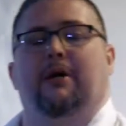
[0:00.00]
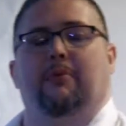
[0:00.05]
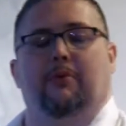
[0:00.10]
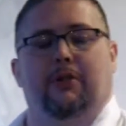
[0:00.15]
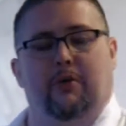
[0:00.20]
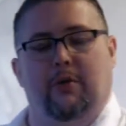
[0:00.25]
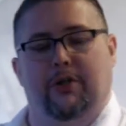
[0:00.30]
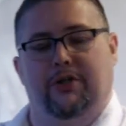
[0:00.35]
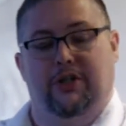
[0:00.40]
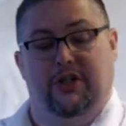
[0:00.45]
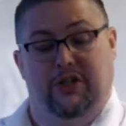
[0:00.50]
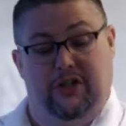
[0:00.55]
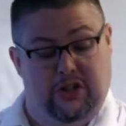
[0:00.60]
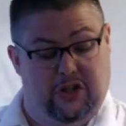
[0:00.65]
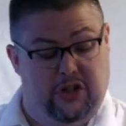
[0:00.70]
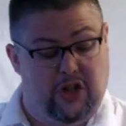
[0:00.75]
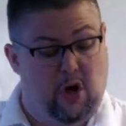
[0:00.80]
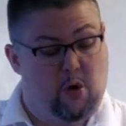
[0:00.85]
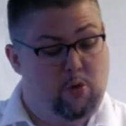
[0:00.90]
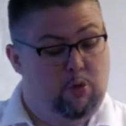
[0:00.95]
what the question is. If
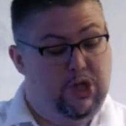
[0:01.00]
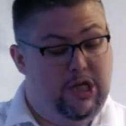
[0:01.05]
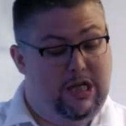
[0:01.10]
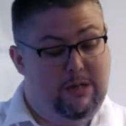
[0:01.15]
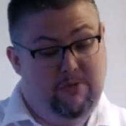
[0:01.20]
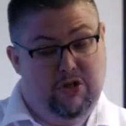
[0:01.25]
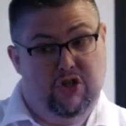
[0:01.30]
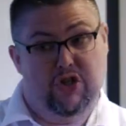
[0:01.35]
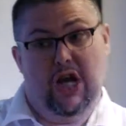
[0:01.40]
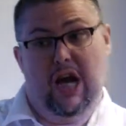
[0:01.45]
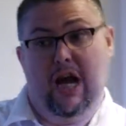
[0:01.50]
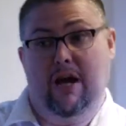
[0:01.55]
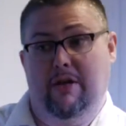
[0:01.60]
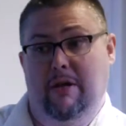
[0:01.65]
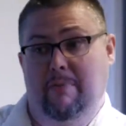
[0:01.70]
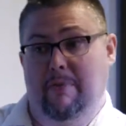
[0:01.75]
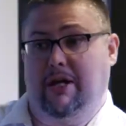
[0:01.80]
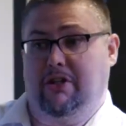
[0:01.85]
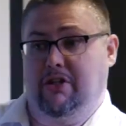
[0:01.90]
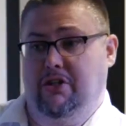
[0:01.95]
the whole team is there and they
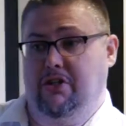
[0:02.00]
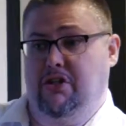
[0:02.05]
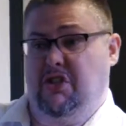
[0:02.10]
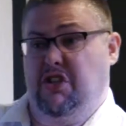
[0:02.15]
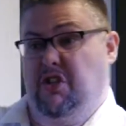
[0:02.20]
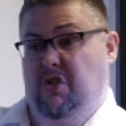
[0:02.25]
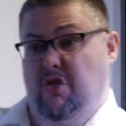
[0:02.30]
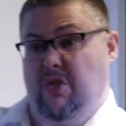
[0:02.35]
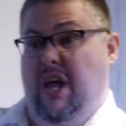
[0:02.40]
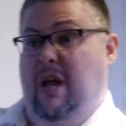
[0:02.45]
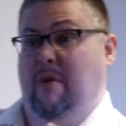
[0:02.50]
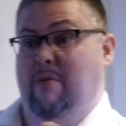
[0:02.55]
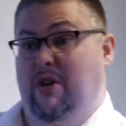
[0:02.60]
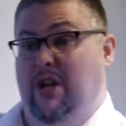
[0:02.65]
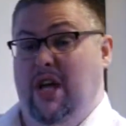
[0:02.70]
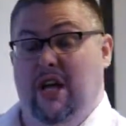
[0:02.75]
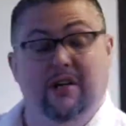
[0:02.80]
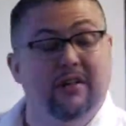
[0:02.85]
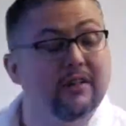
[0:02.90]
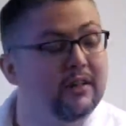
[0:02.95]
make the decision there and
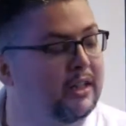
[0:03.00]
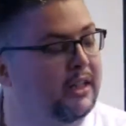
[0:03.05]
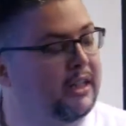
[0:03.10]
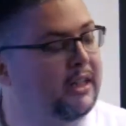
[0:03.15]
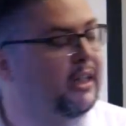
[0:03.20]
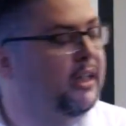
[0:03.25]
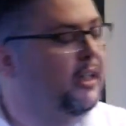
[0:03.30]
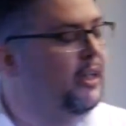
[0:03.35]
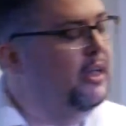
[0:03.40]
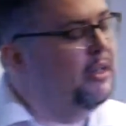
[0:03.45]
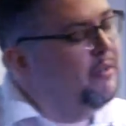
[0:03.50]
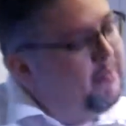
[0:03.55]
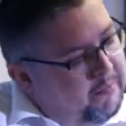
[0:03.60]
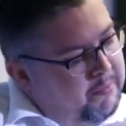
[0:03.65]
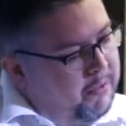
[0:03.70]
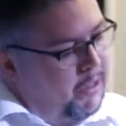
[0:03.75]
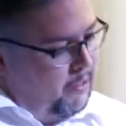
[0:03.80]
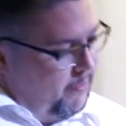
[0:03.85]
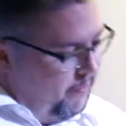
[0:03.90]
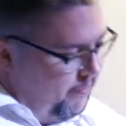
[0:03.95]
then.
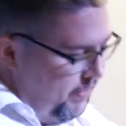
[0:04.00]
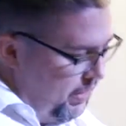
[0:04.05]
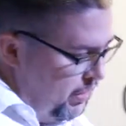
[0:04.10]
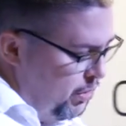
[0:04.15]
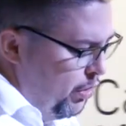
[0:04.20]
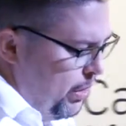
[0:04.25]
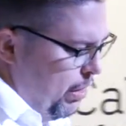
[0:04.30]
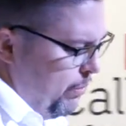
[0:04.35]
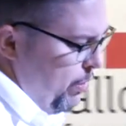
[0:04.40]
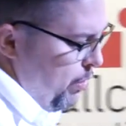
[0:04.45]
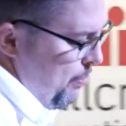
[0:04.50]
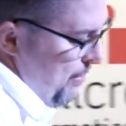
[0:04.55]
But he's got no real